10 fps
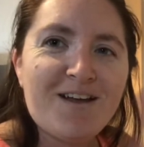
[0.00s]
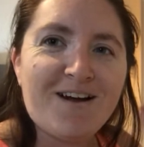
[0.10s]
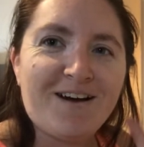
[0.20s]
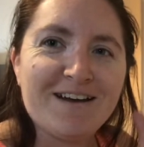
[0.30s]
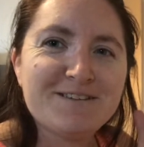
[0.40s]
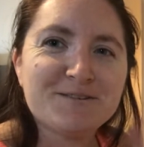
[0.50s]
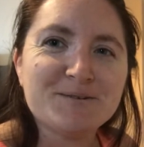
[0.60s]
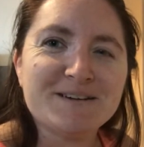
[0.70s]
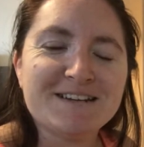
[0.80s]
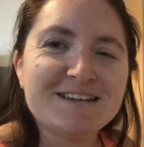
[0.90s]
Hi
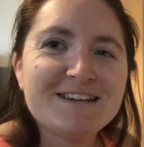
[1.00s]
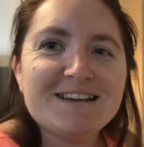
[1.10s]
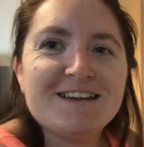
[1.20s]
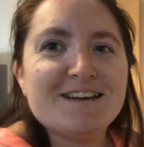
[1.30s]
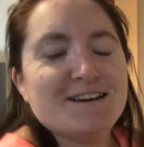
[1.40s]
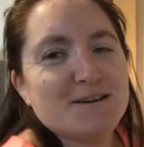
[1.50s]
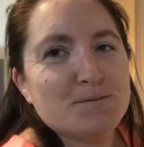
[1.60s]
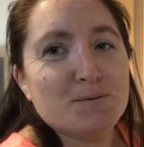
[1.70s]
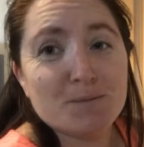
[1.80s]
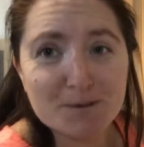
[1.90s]
everyone,
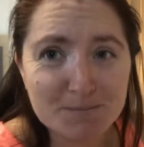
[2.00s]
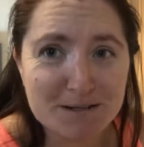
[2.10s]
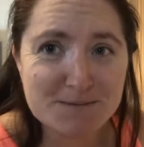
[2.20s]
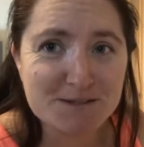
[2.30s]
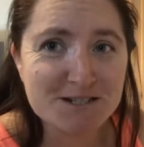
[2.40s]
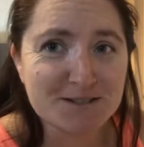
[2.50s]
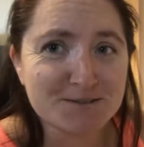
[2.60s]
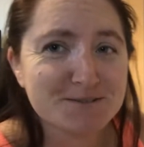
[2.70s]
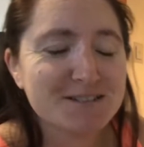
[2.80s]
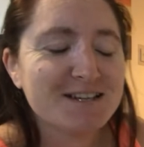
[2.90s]
welcome back to my channel.
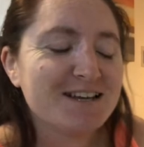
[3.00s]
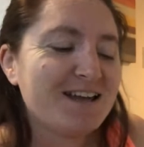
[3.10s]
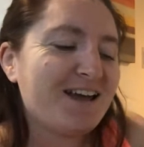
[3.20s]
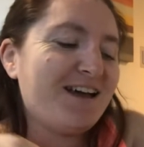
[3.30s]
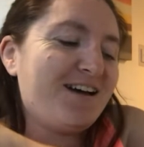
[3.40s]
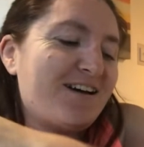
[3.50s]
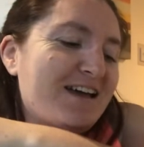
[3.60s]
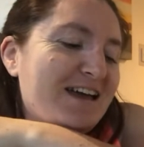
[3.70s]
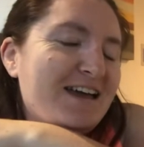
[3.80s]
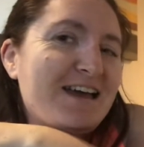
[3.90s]

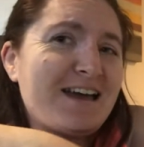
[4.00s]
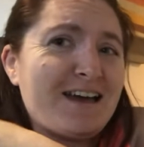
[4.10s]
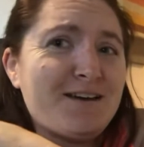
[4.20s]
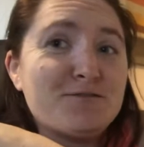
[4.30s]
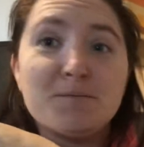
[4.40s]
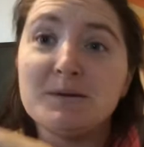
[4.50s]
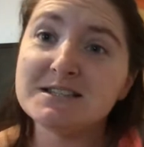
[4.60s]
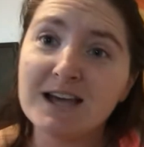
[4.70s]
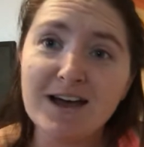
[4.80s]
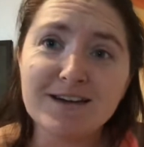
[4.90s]
I have been
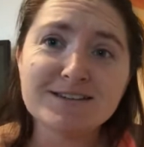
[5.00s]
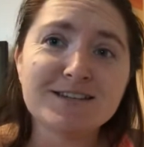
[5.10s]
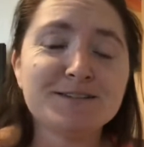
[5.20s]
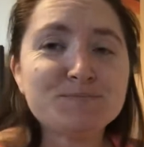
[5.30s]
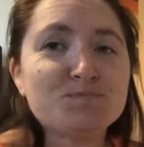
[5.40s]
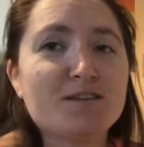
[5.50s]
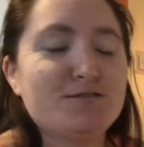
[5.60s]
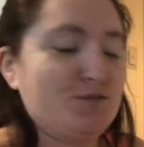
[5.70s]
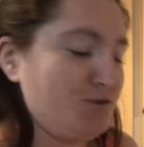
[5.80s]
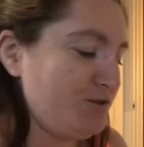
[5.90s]
tagged
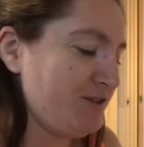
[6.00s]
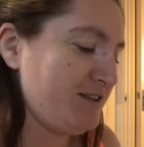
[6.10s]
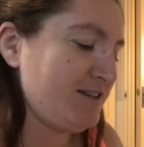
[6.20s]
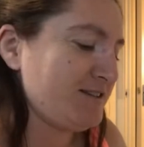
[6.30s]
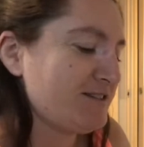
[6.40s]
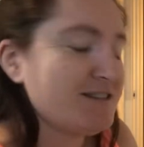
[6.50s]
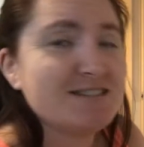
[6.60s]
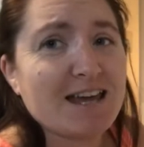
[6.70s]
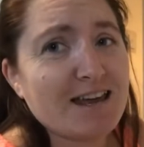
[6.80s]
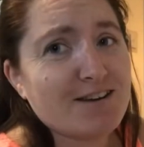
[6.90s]
for this
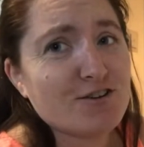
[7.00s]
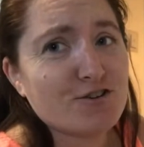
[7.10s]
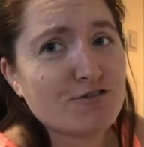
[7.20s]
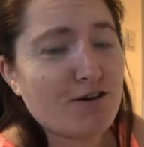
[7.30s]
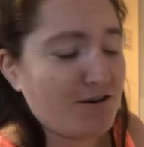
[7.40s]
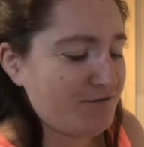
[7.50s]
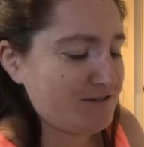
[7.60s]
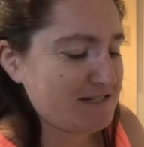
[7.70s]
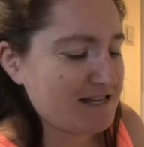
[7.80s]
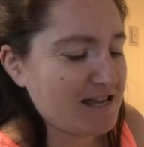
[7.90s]
10
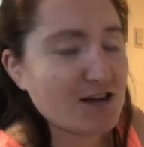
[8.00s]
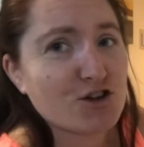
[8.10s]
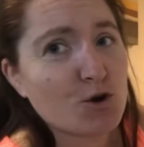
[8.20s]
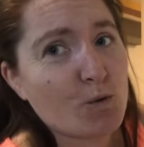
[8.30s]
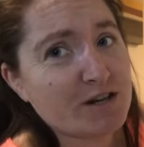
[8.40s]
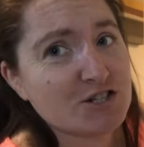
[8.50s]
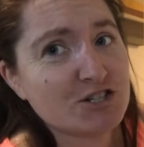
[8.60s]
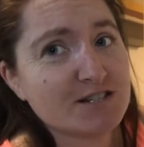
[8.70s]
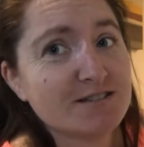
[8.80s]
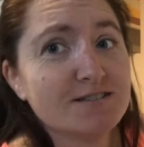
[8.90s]
crafty
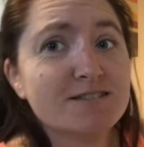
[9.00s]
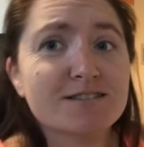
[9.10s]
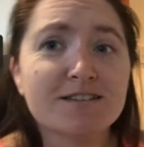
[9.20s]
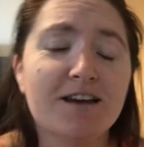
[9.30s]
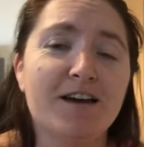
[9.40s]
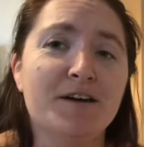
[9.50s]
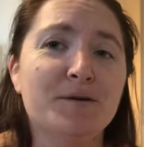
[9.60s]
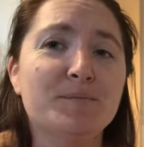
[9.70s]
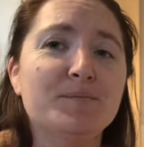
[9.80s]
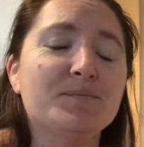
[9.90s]
questions.
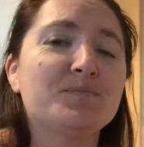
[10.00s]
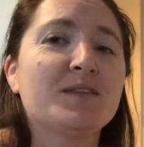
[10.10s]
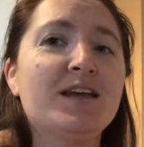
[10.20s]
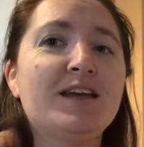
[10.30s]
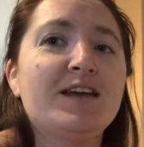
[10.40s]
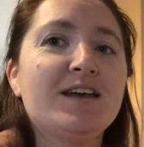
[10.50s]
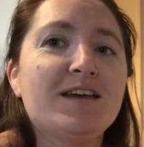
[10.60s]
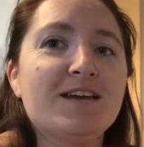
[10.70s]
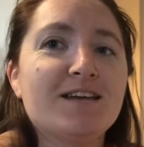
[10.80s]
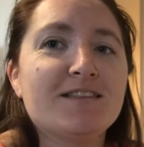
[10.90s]

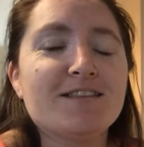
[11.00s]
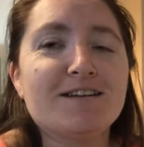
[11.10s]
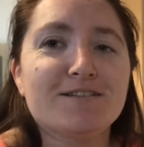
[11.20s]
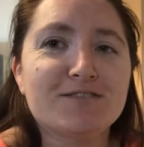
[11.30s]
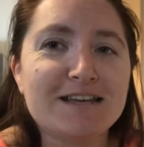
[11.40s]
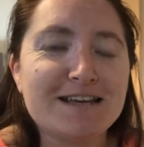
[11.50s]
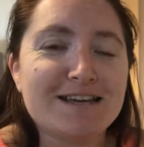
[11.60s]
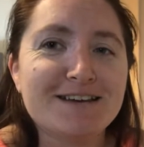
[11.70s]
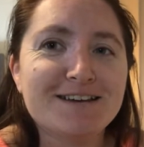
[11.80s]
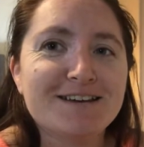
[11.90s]
The lovely
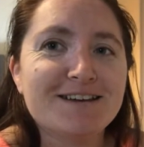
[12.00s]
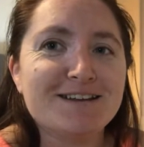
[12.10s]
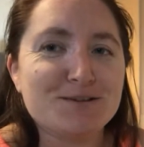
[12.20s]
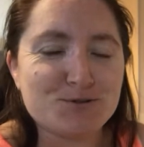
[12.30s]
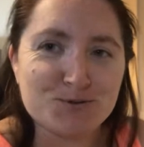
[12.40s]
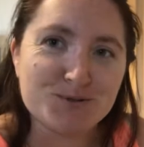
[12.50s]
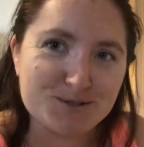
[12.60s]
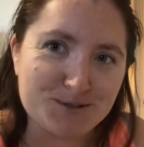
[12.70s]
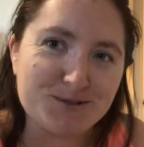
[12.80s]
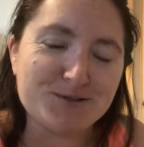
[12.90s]
little
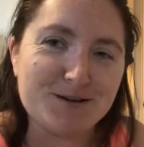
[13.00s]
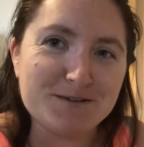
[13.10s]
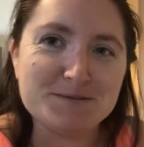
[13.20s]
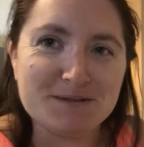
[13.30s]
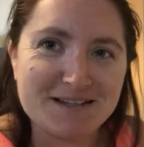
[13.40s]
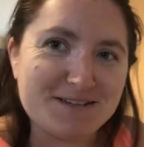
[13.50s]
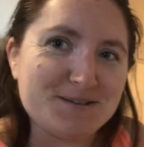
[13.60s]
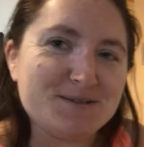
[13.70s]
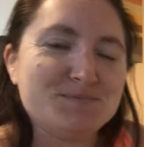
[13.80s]
Sue, crafty beginner,